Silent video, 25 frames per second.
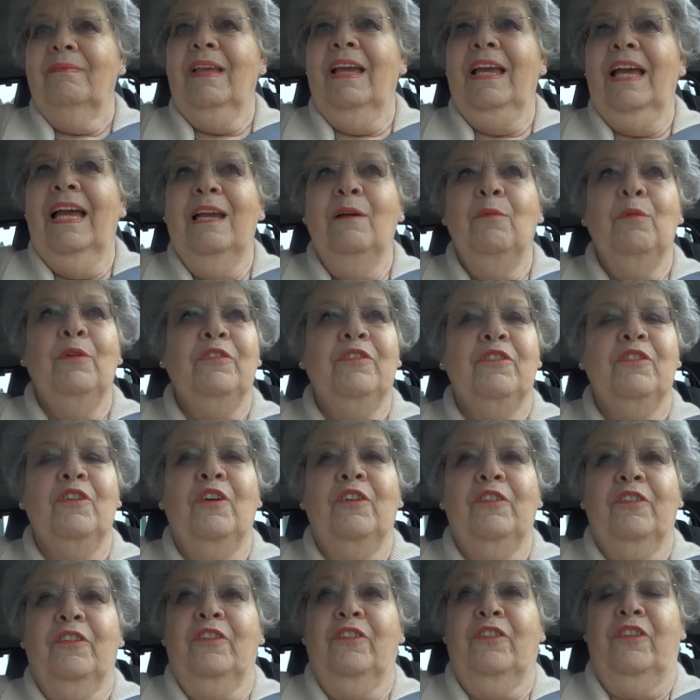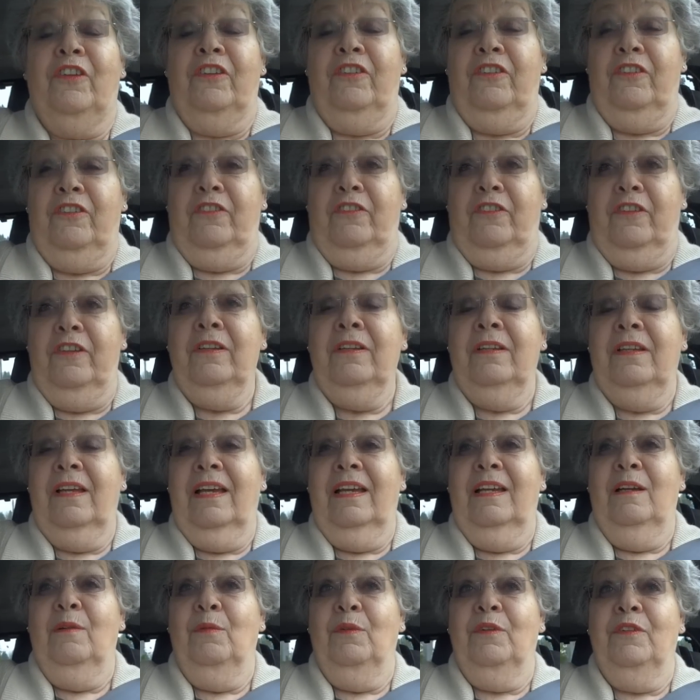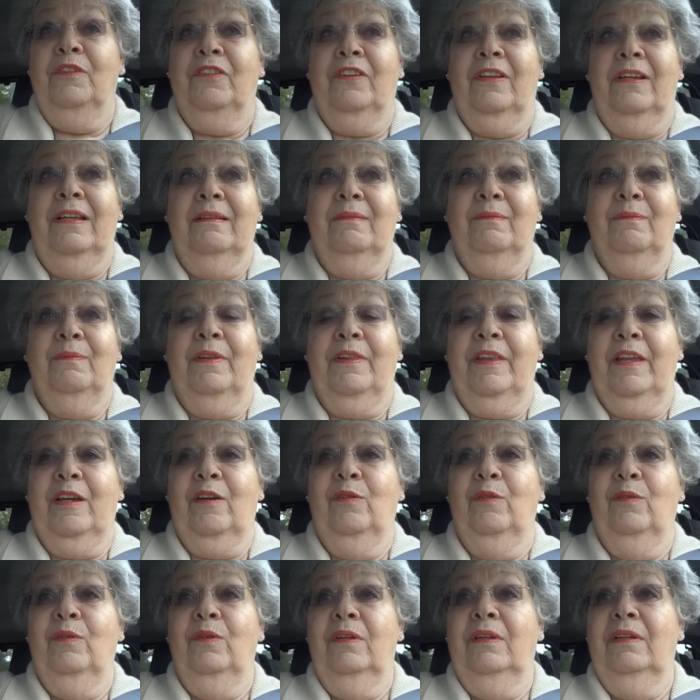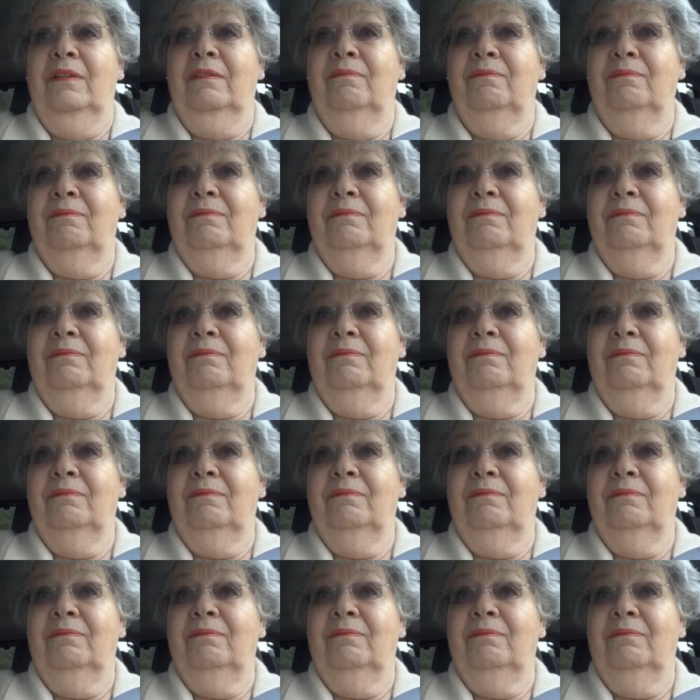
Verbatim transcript: I was not a citizen. I was a, what they call a